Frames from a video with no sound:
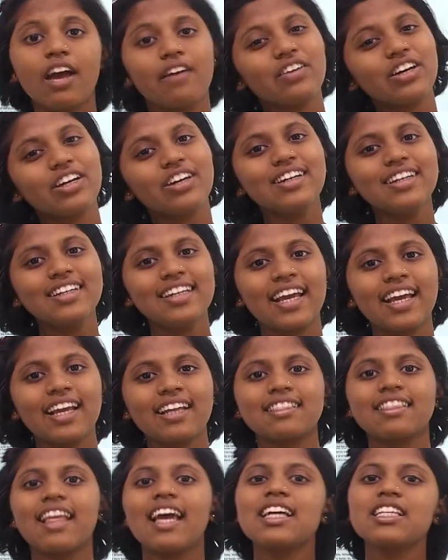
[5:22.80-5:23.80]
have a good
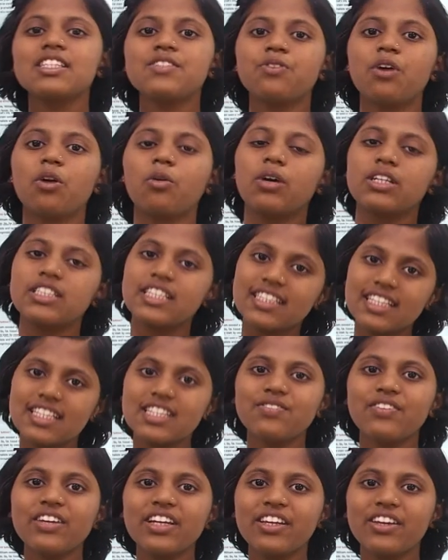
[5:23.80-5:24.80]
day. Thanks for watching
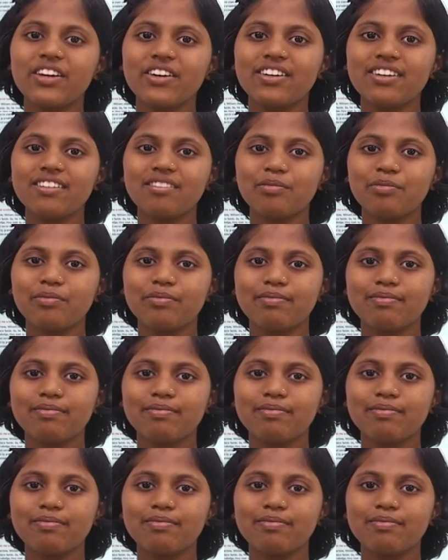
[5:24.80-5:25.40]
this video.